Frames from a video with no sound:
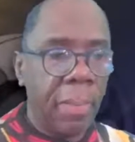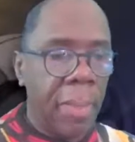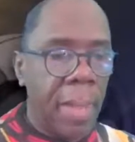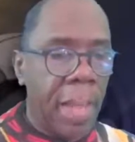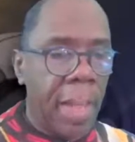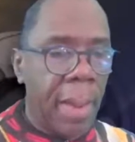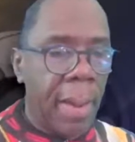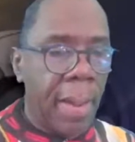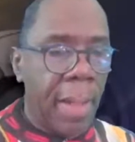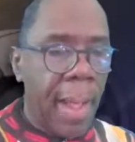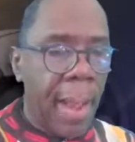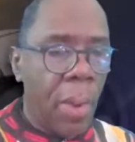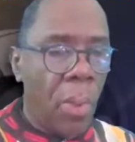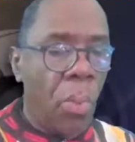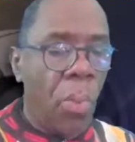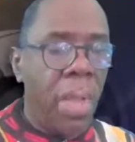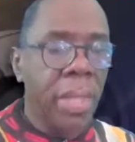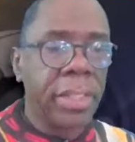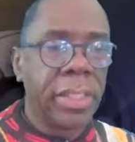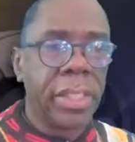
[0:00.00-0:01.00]
But I
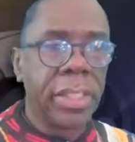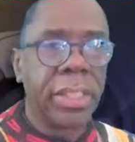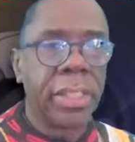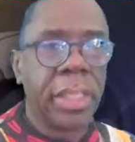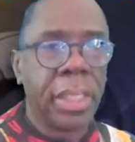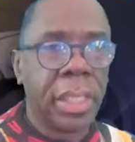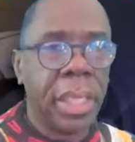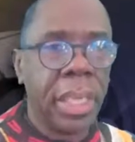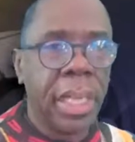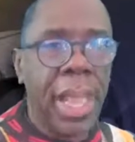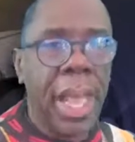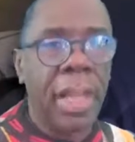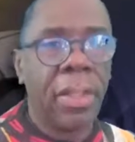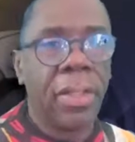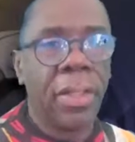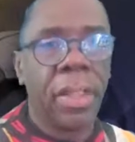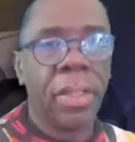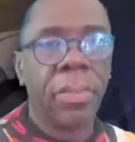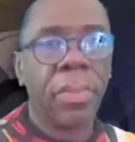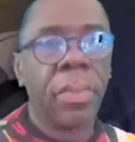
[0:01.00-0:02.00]
don't want this to get
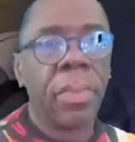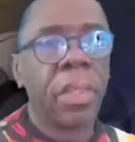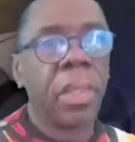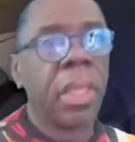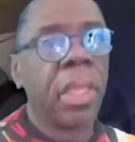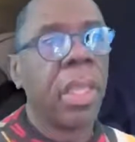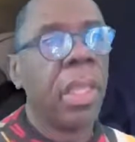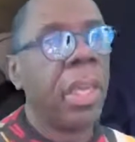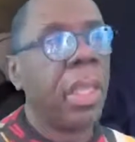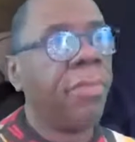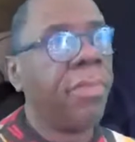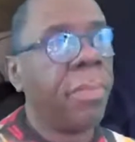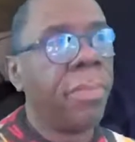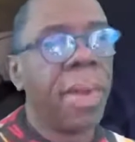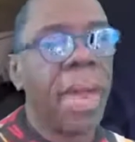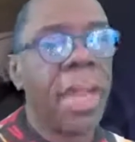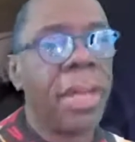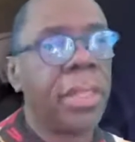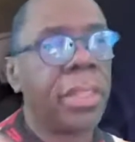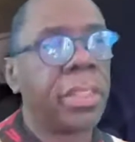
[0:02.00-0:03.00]
out and
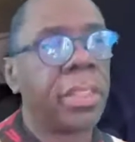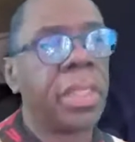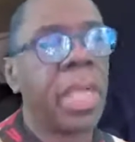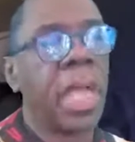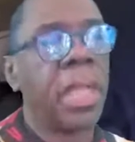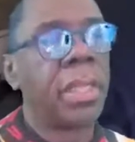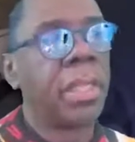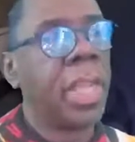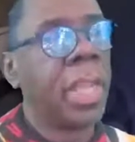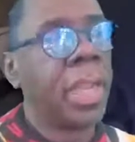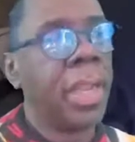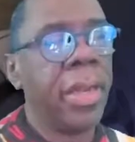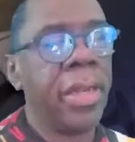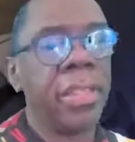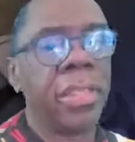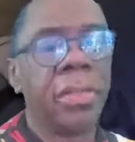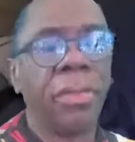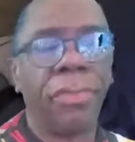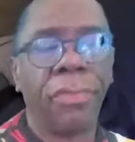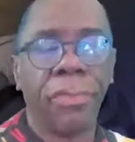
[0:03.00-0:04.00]
everybody to start
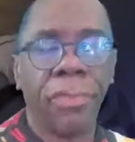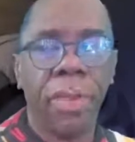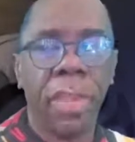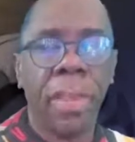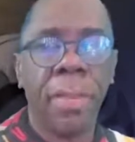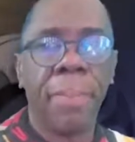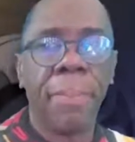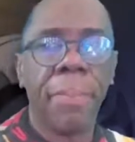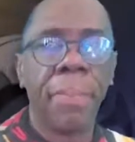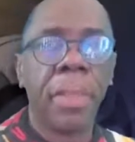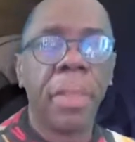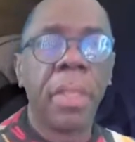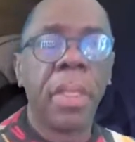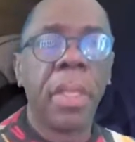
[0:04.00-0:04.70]
thinking it's a free